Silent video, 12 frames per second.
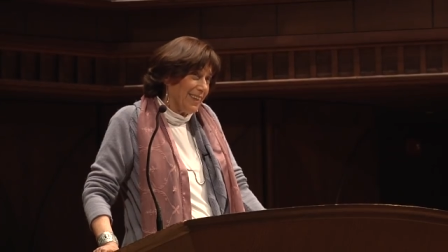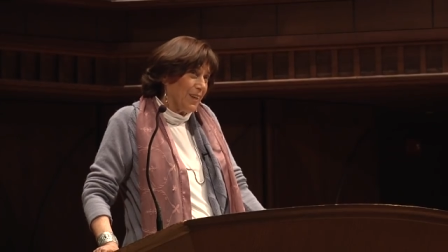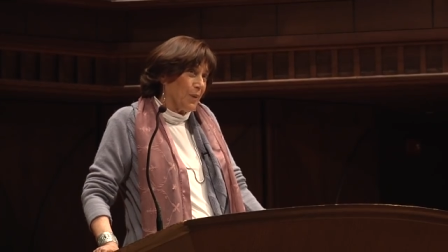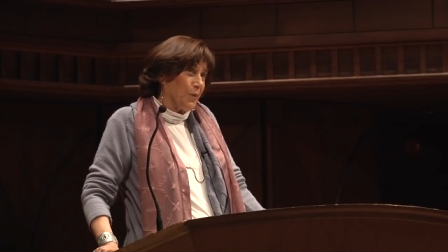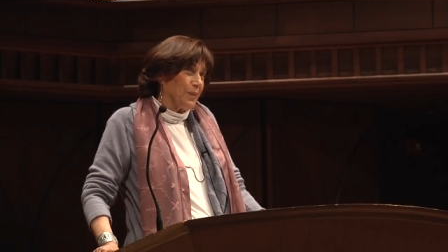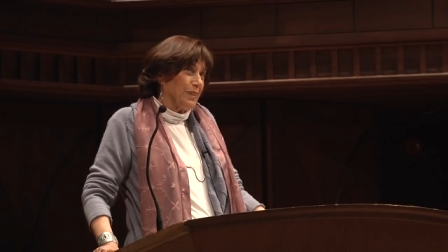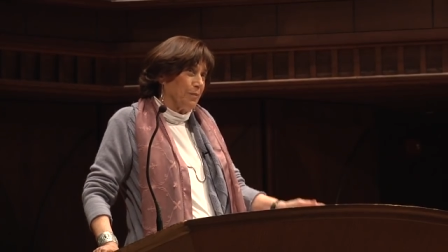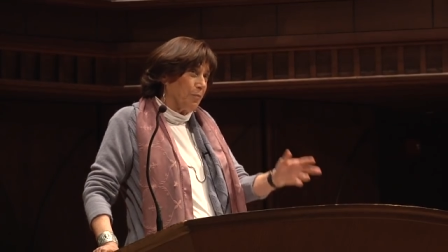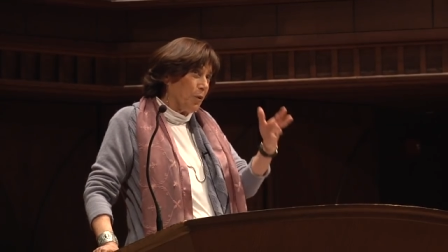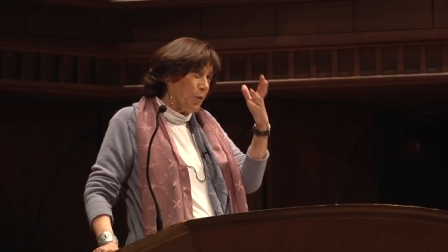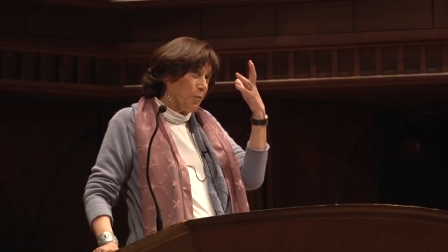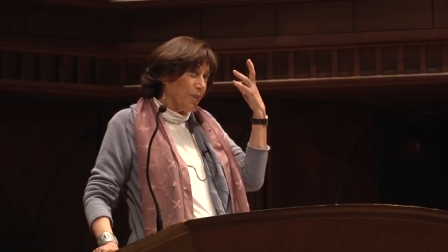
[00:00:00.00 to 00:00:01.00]
you know, it's a
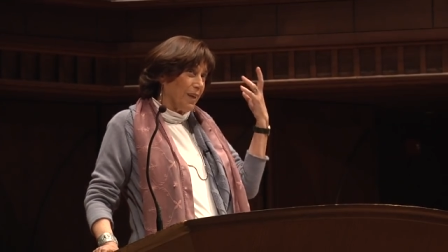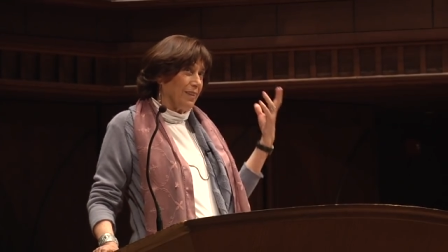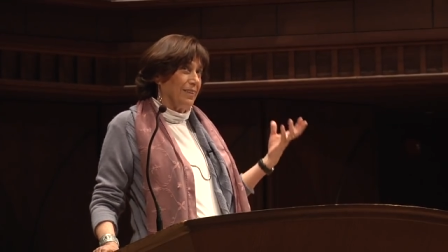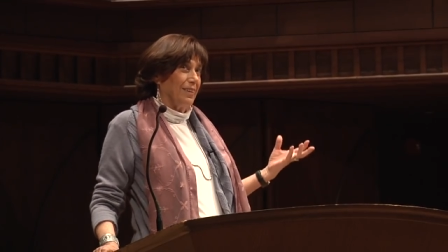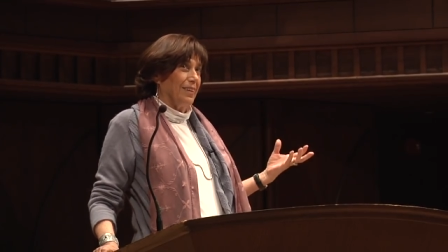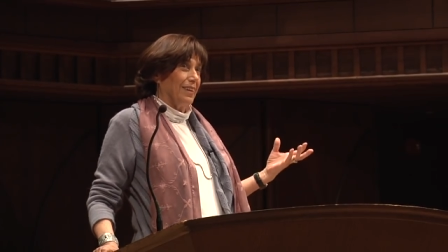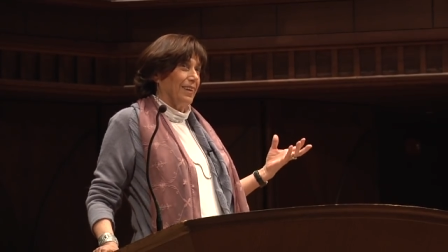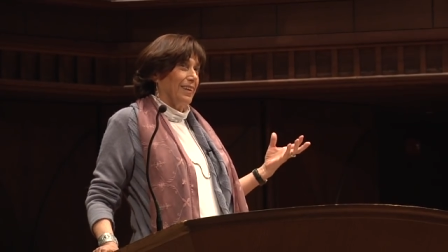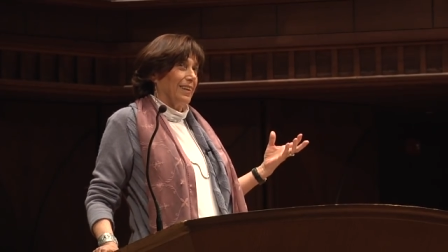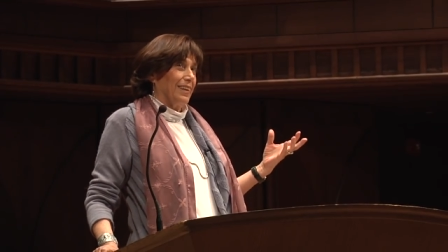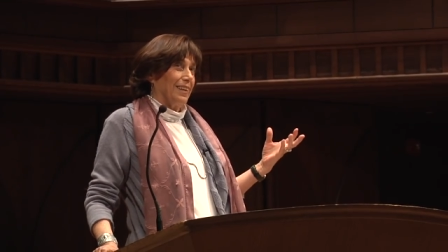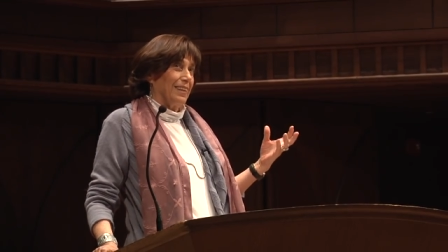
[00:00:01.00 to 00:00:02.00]
poem that
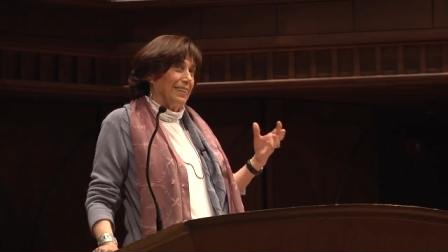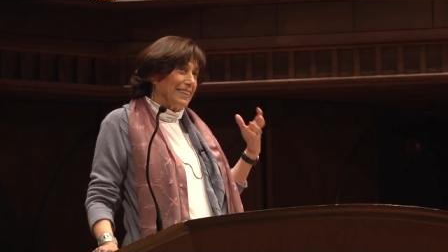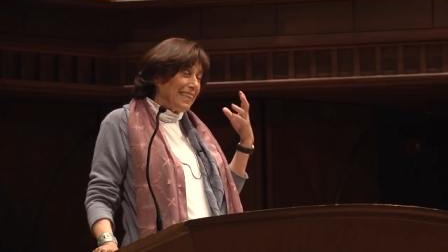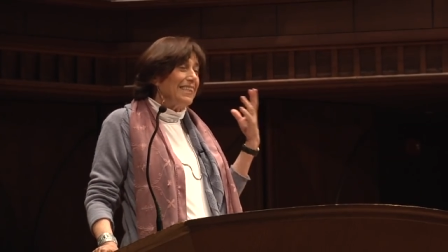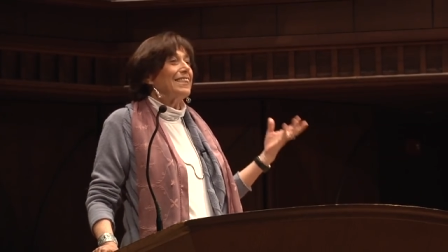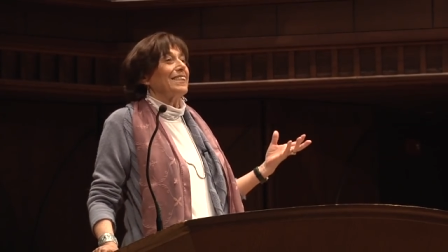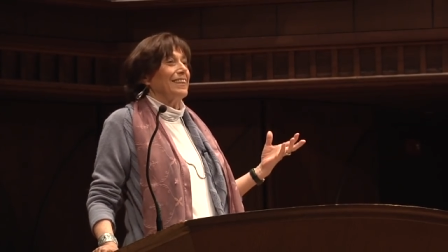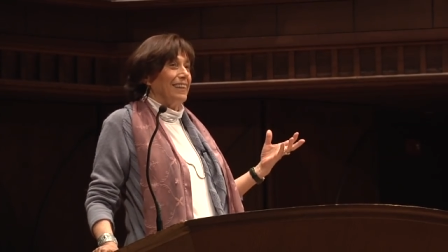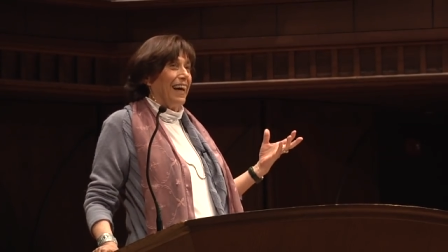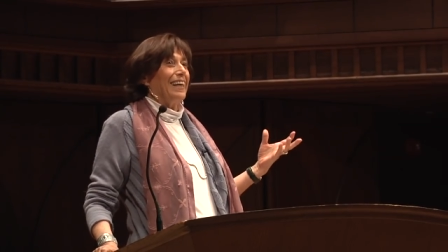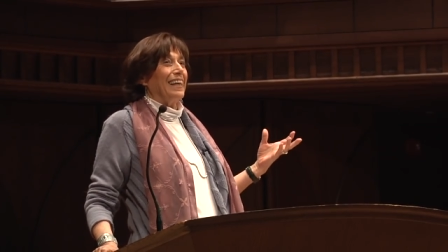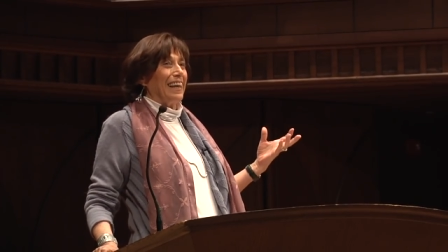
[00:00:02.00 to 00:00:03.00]
since
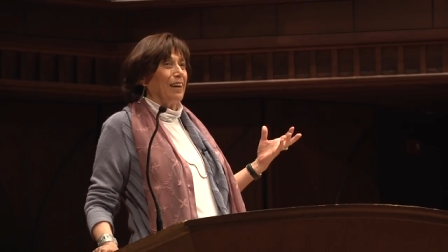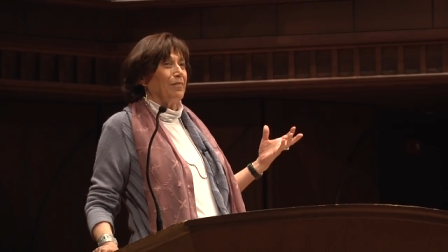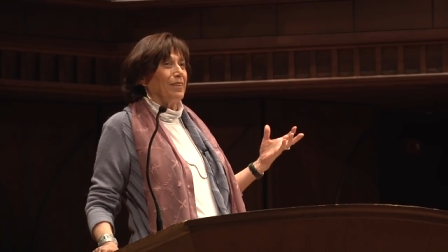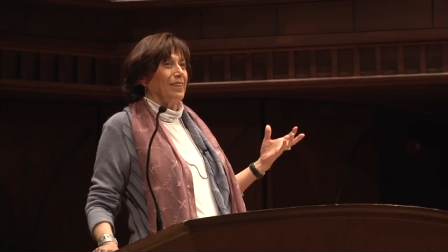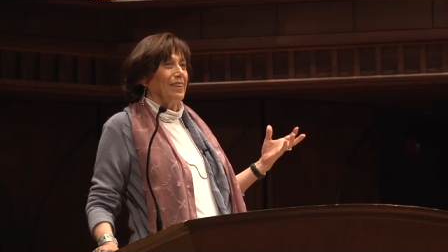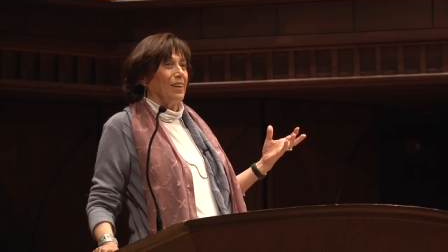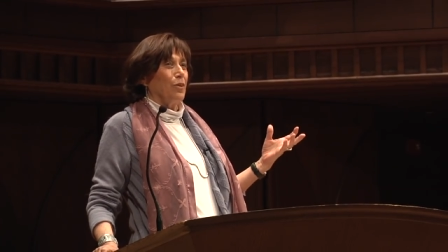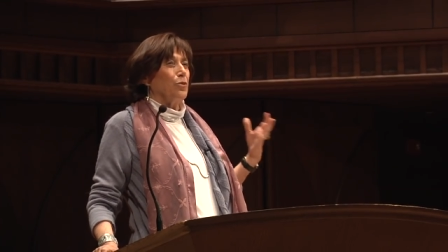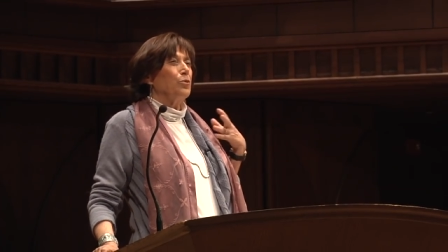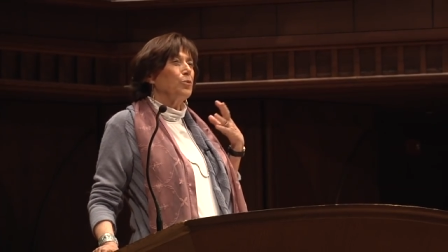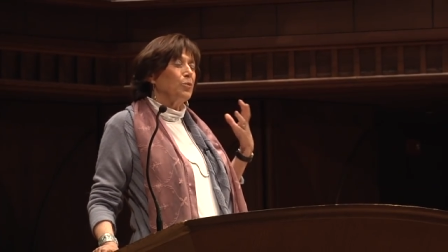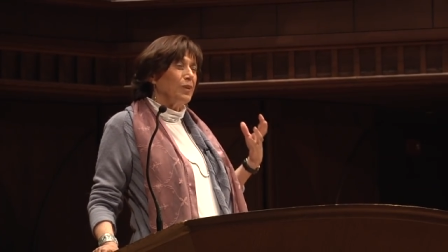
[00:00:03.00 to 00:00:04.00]
9 11
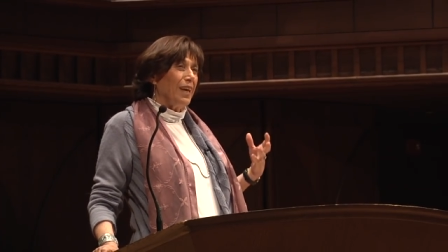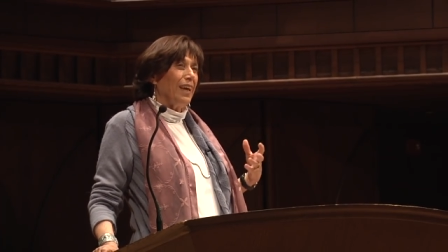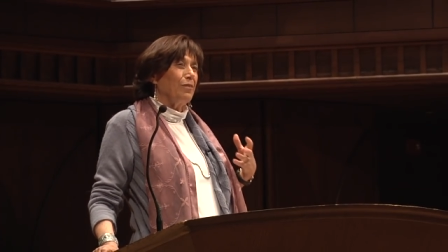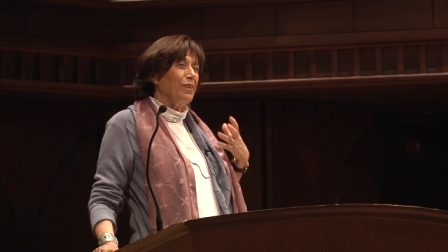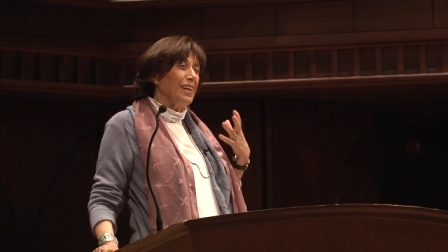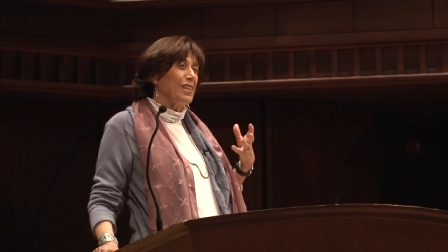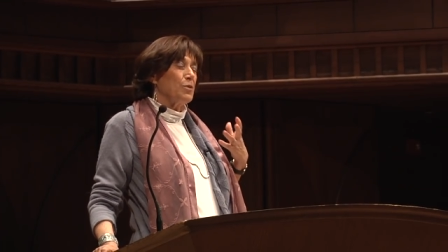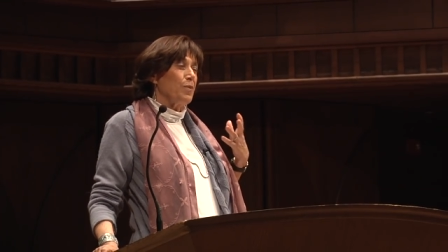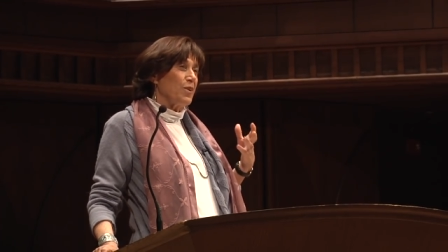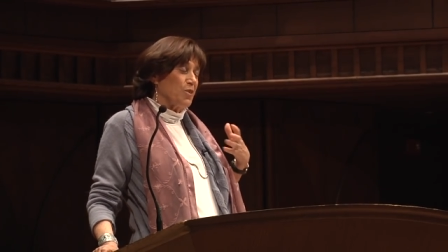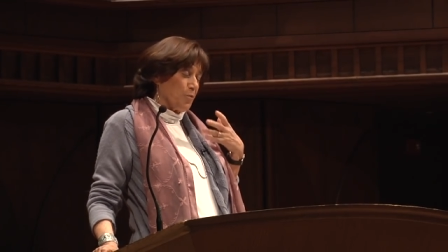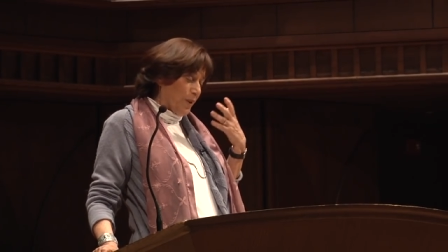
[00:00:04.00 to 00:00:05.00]
through today really
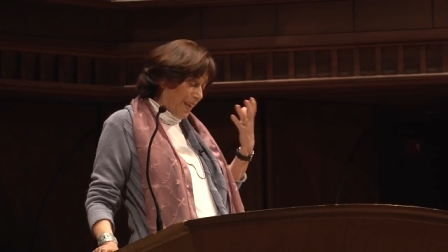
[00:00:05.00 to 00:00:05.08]
speaks to me.